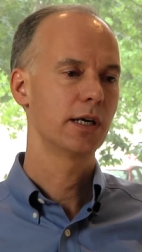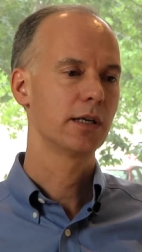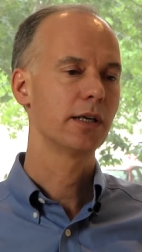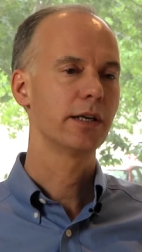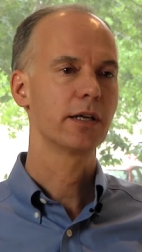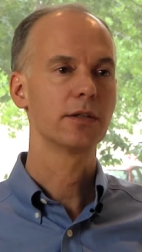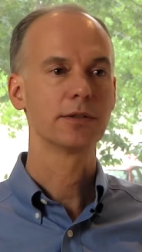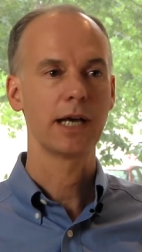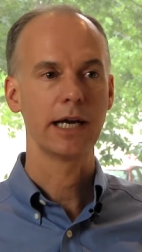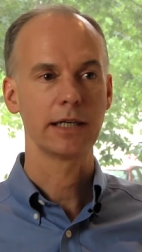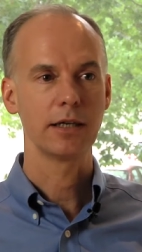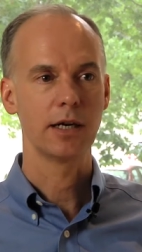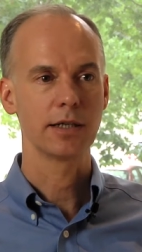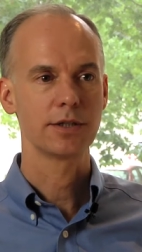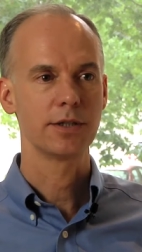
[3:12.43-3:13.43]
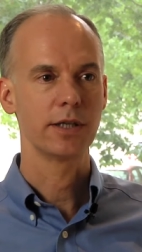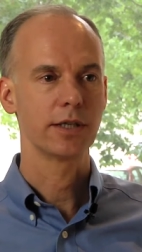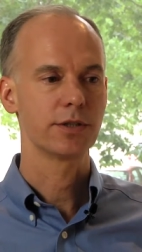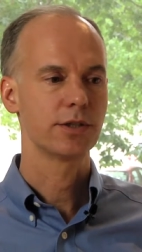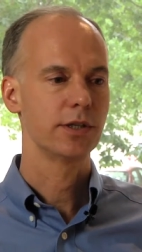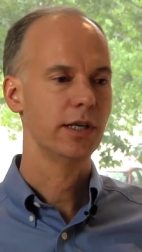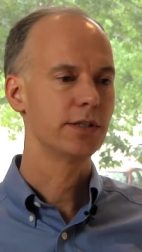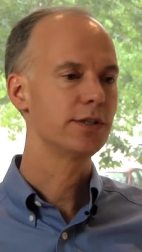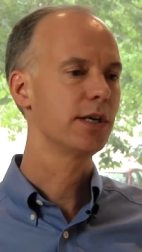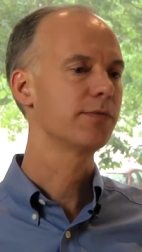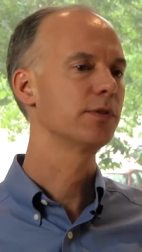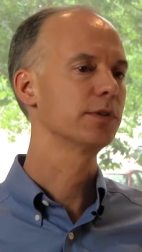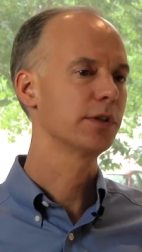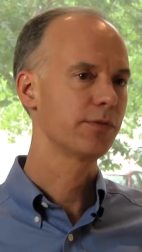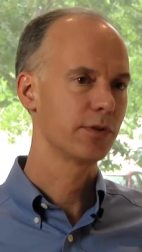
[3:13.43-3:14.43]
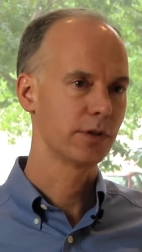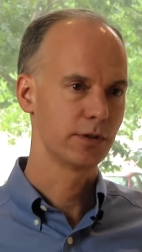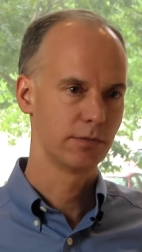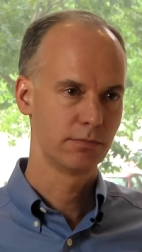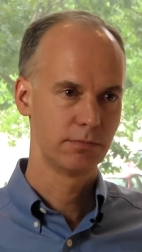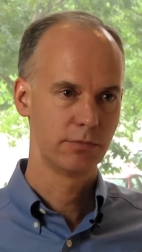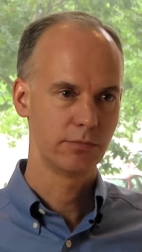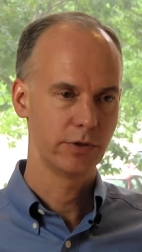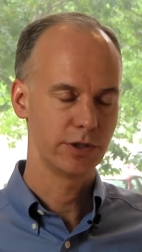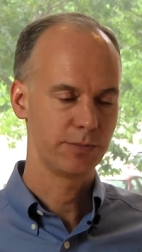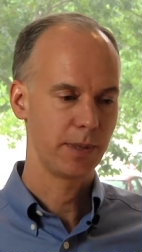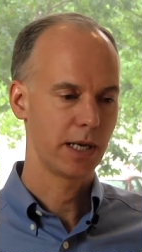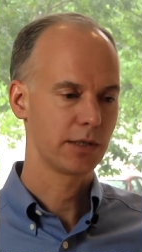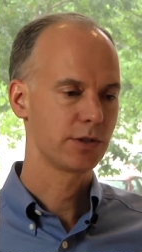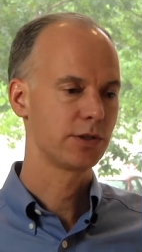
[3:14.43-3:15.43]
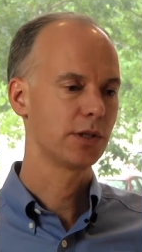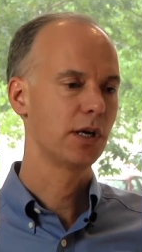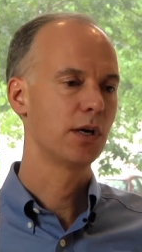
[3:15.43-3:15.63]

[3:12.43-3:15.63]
clinical diagnostics in several different respects.